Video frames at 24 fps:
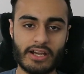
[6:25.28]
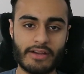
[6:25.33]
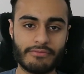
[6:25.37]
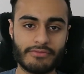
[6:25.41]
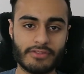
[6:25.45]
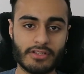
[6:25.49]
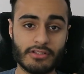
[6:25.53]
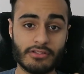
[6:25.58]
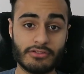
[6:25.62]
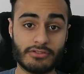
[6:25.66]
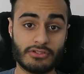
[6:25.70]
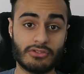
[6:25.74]

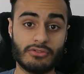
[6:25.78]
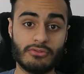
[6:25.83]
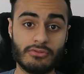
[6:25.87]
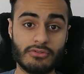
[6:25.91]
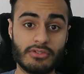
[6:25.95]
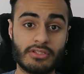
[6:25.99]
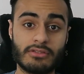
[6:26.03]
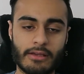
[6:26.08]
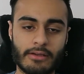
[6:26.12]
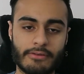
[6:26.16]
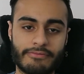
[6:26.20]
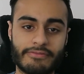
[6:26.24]
have the
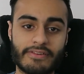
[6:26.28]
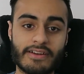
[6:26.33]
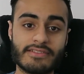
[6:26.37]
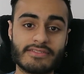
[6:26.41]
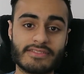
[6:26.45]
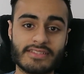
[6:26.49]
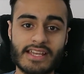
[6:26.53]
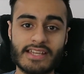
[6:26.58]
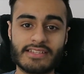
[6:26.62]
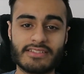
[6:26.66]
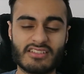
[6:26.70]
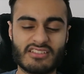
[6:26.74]
two
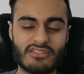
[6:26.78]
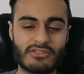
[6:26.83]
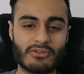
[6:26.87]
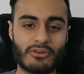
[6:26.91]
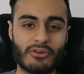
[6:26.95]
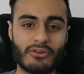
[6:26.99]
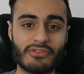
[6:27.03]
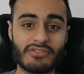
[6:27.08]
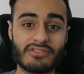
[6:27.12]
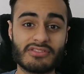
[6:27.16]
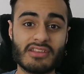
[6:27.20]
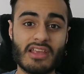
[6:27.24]
fans as
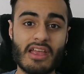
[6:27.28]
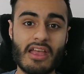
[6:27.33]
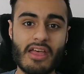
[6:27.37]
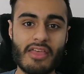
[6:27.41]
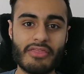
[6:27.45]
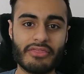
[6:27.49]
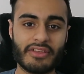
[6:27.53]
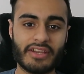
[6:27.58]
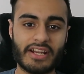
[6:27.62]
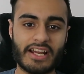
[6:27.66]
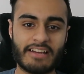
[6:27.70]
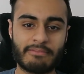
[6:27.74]
exhaust,
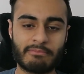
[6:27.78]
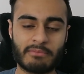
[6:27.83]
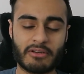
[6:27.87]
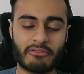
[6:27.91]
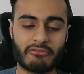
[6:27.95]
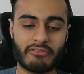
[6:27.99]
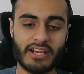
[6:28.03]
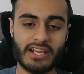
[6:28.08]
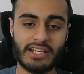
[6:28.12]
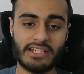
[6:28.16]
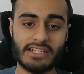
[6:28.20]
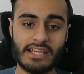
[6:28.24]
then I have my
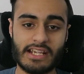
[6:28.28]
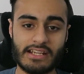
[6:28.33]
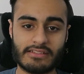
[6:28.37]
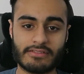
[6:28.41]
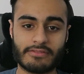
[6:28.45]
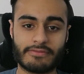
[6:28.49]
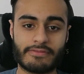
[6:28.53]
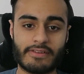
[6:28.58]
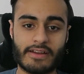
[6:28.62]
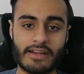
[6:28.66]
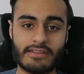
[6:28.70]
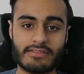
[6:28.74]

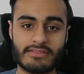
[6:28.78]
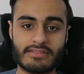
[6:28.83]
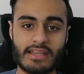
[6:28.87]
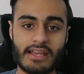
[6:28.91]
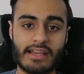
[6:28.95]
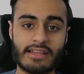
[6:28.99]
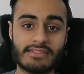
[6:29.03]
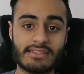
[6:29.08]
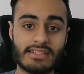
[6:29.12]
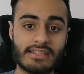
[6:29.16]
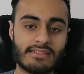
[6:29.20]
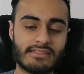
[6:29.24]
radiator fans
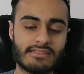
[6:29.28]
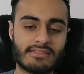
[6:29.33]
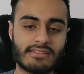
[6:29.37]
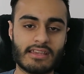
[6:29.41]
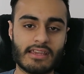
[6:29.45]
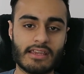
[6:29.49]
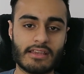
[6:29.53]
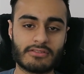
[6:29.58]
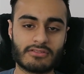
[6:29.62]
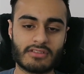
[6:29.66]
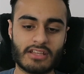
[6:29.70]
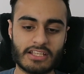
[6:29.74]
as
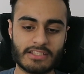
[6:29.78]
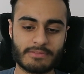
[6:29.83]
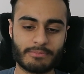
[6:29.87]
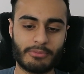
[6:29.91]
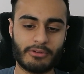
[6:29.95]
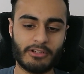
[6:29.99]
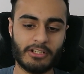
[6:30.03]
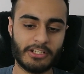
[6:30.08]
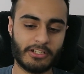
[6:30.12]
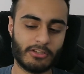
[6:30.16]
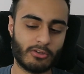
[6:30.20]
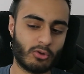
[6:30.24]
intake, so that's
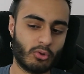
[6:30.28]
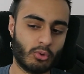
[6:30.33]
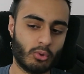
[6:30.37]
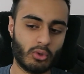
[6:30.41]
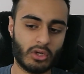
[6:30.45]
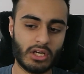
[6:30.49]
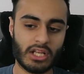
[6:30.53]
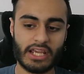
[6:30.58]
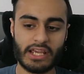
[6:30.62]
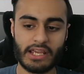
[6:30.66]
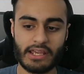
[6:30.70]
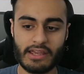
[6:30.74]
pulling
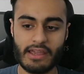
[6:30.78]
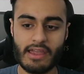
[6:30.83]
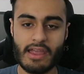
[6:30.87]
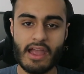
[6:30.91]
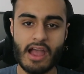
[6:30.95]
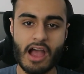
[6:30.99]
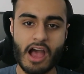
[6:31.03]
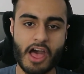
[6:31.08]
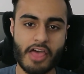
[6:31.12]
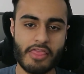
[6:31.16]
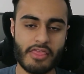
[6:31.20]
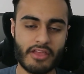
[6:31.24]
cool air,
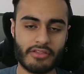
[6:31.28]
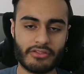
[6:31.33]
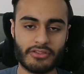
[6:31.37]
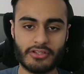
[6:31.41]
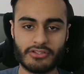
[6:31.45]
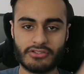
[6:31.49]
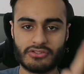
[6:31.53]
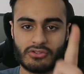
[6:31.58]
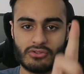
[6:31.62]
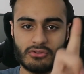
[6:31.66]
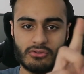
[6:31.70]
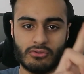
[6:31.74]
and then
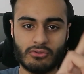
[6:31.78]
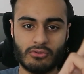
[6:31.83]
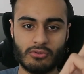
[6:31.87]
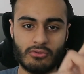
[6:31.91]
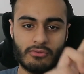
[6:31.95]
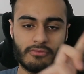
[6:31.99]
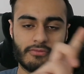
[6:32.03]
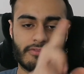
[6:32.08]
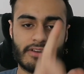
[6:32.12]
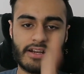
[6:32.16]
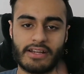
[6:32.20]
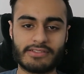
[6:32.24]
the
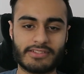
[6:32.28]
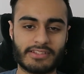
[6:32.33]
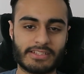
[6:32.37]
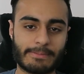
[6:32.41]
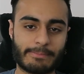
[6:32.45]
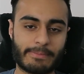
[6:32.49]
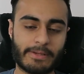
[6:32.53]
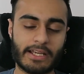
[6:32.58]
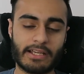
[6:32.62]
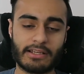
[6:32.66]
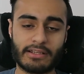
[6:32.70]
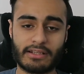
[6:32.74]
two fans at
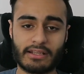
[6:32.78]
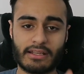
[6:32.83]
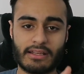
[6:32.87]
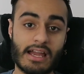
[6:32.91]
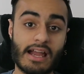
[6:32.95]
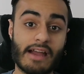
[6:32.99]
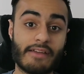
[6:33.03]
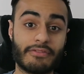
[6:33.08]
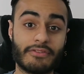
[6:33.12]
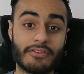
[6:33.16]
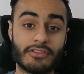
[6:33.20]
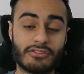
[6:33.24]
the back
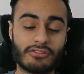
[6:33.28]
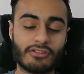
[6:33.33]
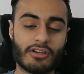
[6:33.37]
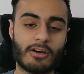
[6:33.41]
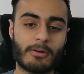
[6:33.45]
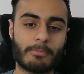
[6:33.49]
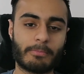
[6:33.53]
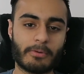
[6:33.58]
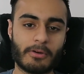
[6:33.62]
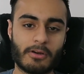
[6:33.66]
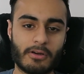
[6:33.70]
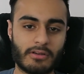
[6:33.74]
and the
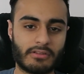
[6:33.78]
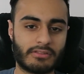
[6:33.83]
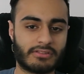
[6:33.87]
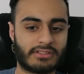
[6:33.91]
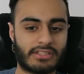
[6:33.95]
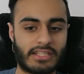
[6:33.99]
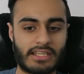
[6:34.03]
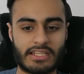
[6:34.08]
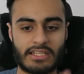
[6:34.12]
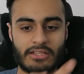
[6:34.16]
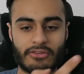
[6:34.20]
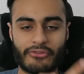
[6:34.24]
top are
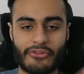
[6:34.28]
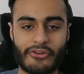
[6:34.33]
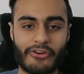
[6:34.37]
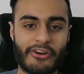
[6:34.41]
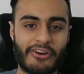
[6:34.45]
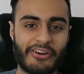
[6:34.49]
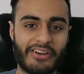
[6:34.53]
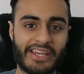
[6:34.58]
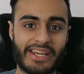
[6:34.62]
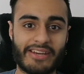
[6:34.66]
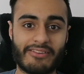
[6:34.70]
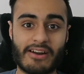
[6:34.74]
taking a lot of
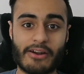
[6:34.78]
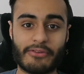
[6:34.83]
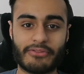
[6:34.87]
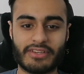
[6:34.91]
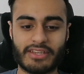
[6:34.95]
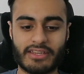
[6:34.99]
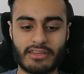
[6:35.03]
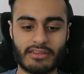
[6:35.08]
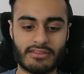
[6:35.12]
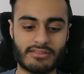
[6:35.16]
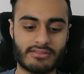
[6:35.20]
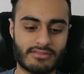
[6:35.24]
hot air out
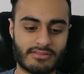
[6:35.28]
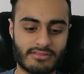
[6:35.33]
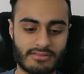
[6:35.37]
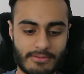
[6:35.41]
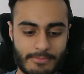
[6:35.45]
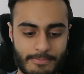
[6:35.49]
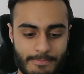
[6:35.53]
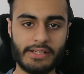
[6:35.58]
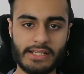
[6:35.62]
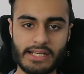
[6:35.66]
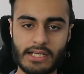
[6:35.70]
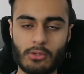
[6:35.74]
of the case.
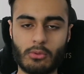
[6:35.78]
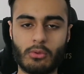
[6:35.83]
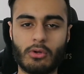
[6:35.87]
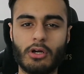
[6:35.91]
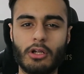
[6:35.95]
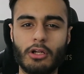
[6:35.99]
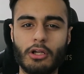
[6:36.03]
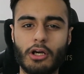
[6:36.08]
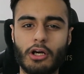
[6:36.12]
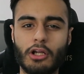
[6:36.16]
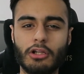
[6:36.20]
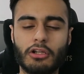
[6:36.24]
Now
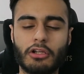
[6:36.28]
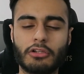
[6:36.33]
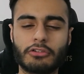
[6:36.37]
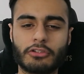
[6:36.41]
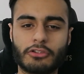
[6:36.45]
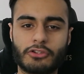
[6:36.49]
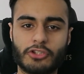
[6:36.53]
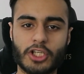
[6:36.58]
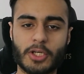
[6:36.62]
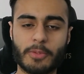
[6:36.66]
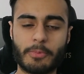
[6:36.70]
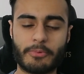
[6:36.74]
along
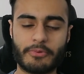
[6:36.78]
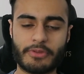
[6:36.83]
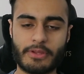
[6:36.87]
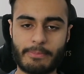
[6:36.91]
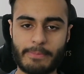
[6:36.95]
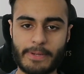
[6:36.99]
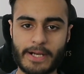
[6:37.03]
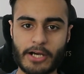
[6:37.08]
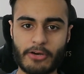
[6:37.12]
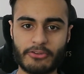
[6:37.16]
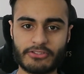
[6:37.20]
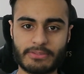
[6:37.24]
the top with the
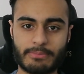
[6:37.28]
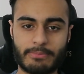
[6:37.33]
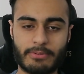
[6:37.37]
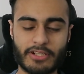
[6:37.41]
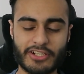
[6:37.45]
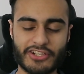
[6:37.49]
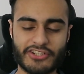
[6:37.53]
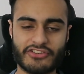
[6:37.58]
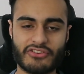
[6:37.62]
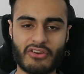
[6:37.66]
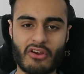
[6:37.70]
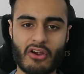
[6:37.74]
power
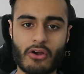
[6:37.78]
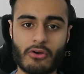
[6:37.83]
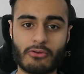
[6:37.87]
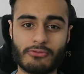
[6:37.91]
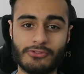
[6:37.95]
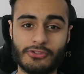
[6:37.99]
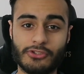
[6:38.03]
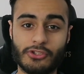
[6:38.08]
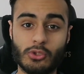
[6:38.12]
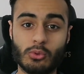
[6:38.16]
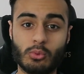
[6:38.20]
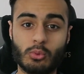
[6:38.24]
supply
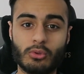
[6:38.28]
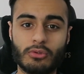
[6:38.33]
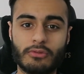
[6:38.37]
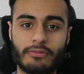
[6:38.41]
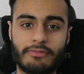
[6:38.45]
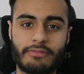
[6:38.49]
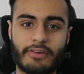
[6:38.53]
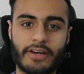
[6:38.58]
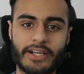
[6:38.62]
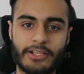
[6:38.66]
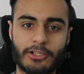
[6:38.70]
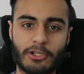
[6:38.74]
shroud, you will
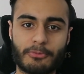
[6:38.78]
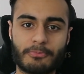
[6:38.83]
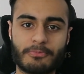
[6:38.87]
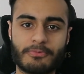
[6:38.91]
find